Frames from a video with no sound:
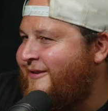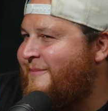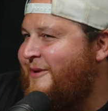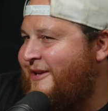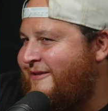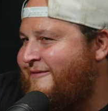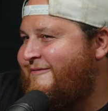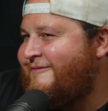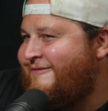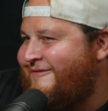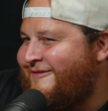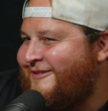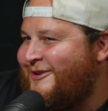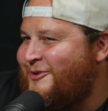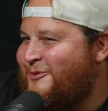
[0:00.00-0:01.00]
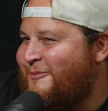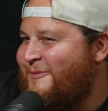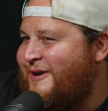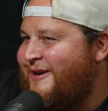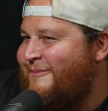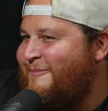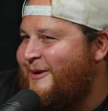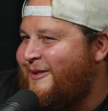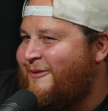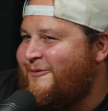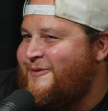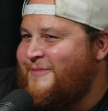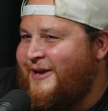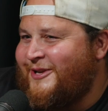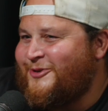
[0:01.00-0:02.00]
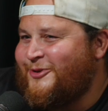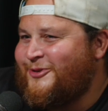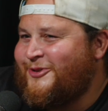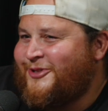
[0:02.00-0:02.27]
mean, those are my 3 majors.